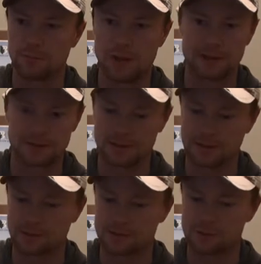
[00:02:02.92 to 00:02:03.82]
plastic
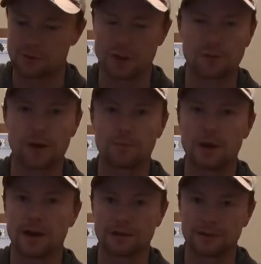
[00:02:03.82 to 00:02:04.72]
shrink wrap
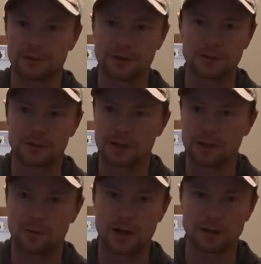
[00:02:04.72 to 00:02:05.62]
package that you'd get
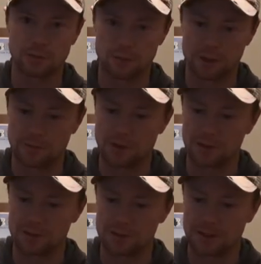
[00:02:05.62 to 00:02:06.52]
at Bass Pro or
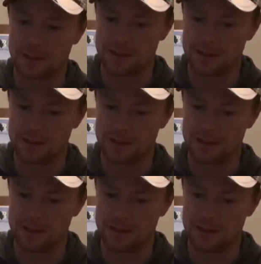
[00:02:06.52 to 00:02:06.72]
Cabela's